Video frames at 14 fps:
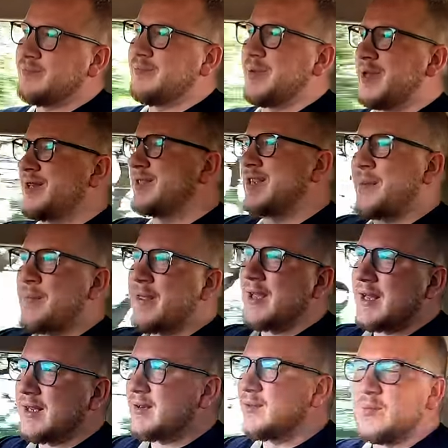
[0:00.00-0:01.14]
But
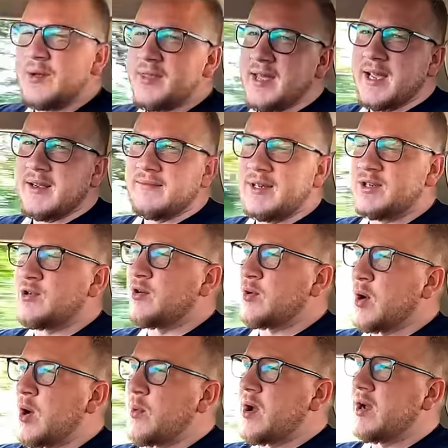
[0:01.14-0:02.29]
something with it is not
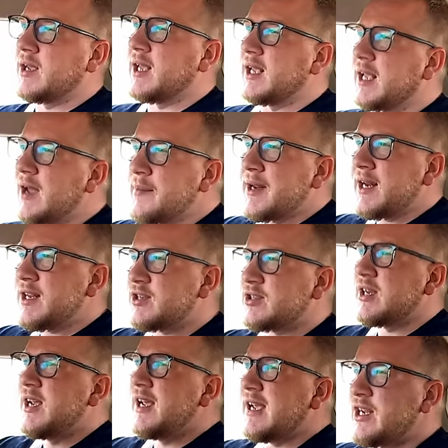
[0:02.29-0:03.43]
quite working. I mean, it's
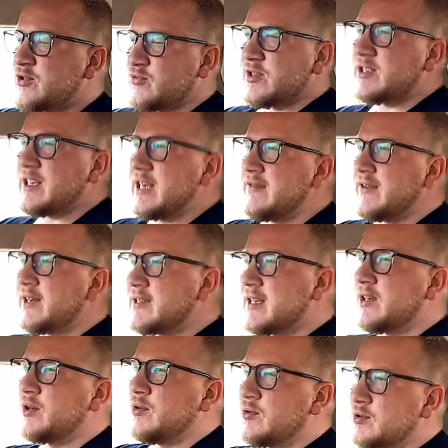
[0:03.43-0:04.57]
receiving
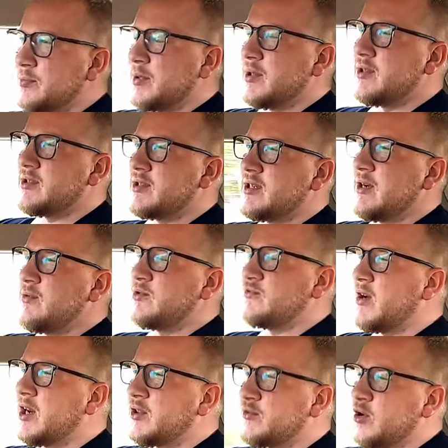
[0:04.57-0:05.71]
signals, because he was
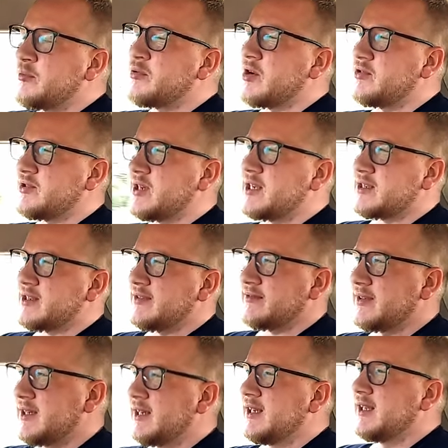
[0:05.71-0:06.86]
running through a process of
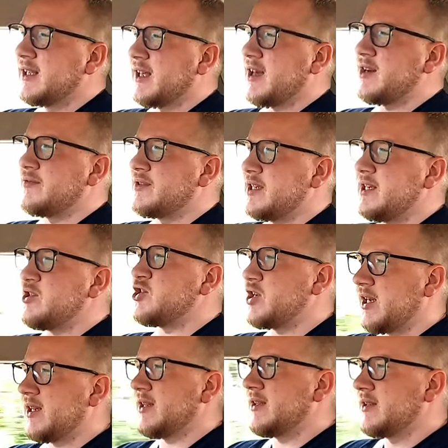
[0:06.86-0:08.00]
kind of
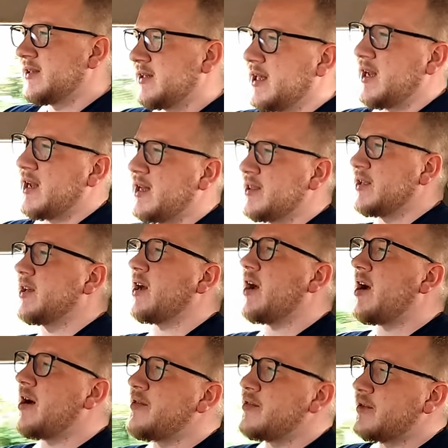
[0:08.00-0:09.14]
teaching the
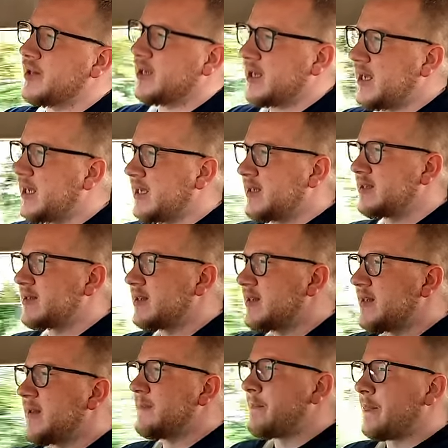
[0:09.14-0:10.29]
car the keys,
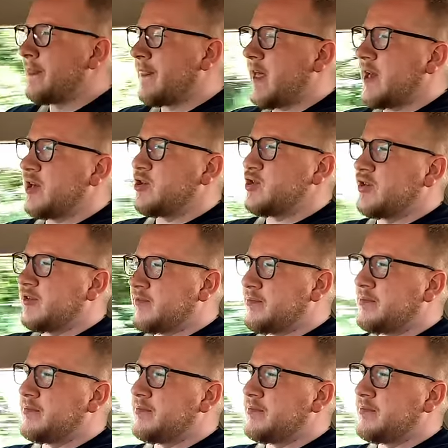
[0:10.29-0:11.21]
and it should have